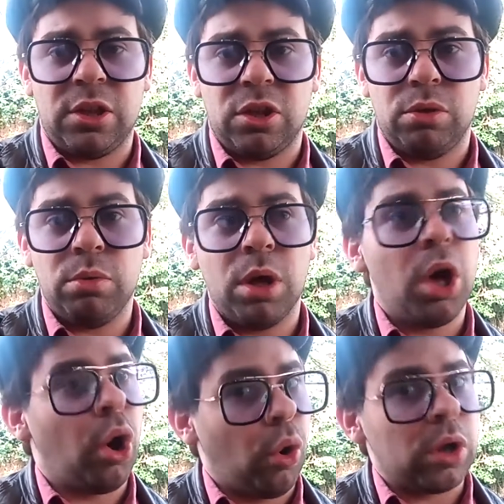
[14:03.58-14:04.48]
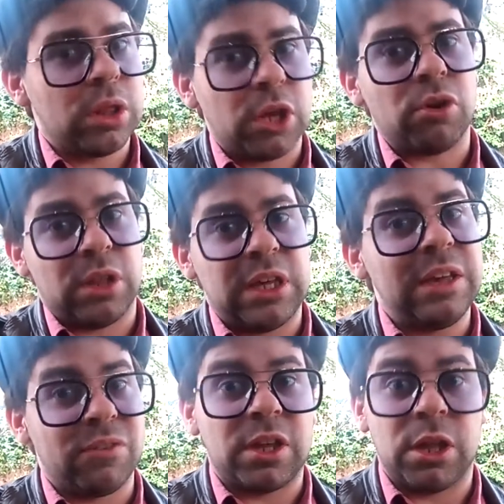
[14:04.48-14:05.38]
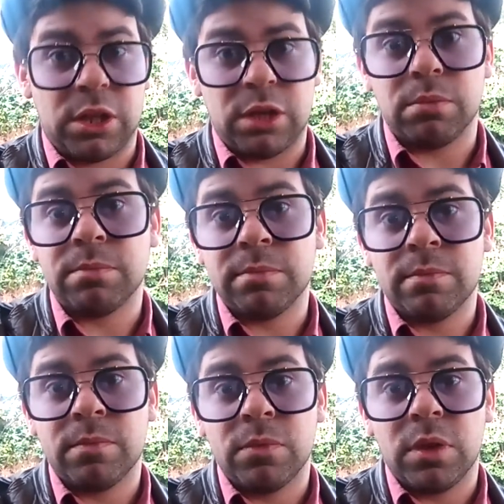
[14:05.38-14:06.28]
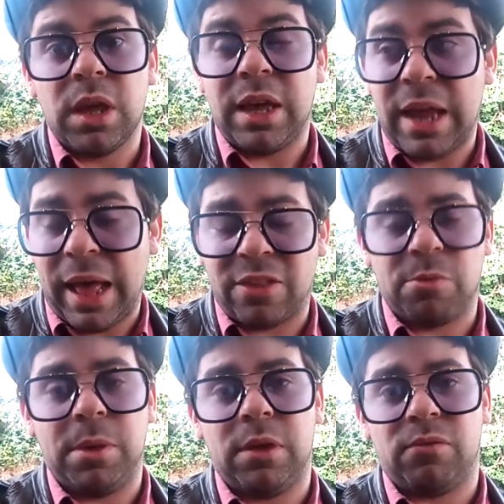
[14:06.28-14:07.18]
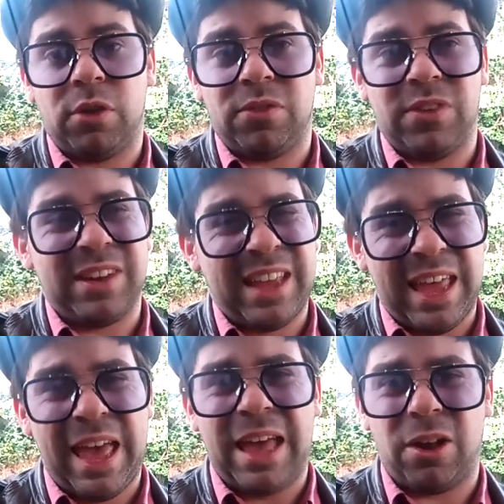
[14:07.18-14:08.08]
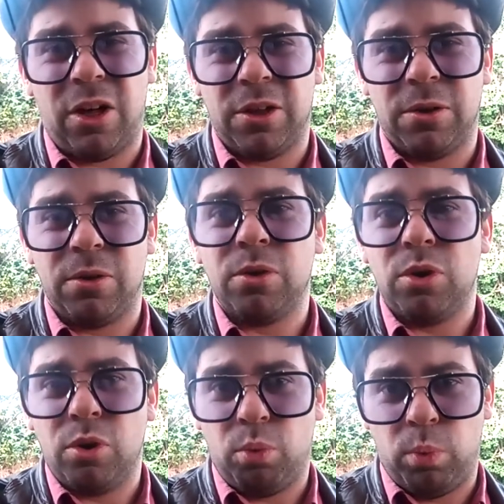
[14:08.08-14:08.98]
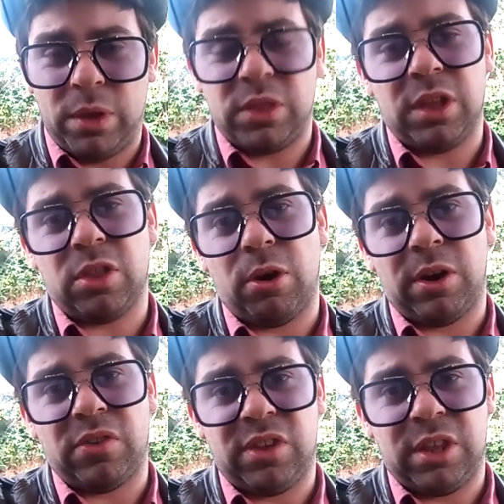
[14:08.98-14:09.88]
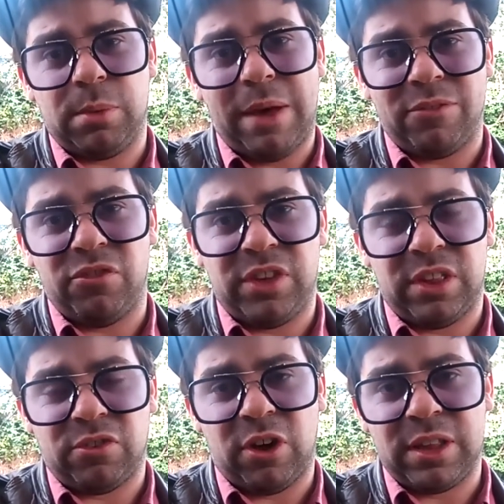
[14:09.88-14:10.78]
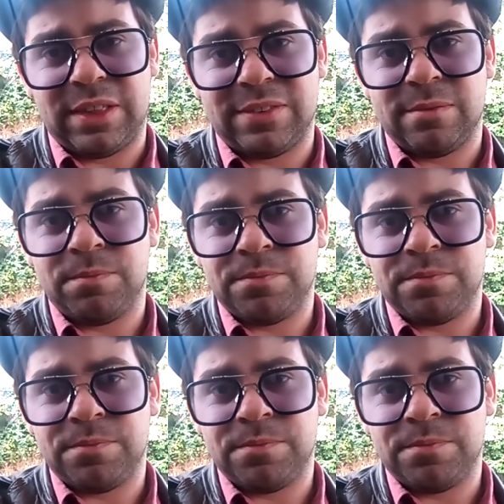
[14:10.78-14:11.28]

you, or literally even kill you. It has to be confronted head-on with the authority that you have in Jesus Christ.